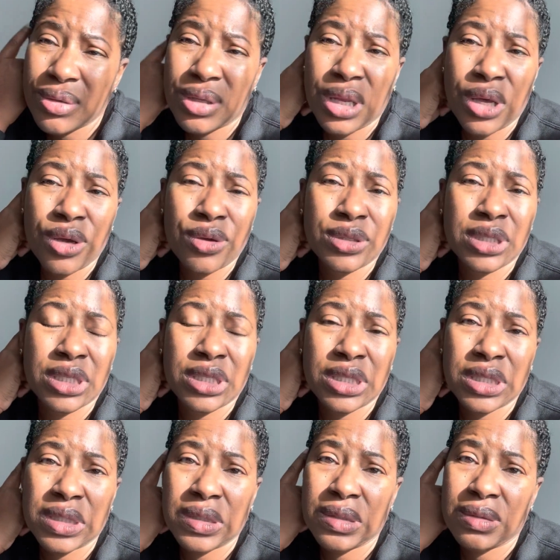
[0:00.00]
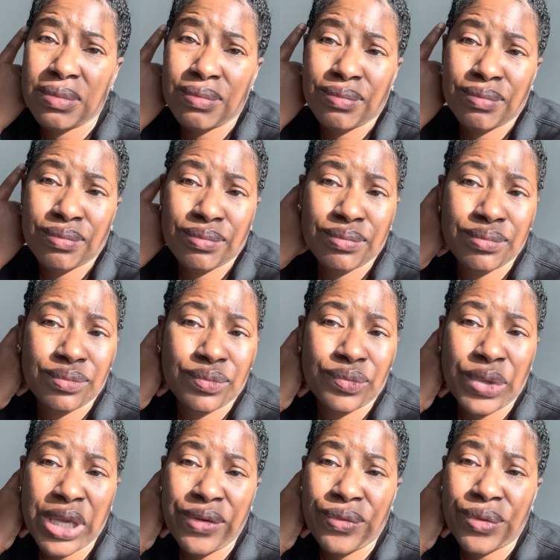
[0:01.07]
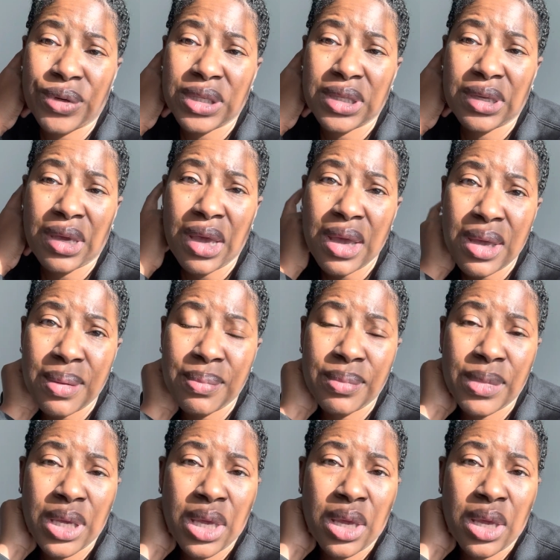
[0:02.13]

close and just wait for it to come.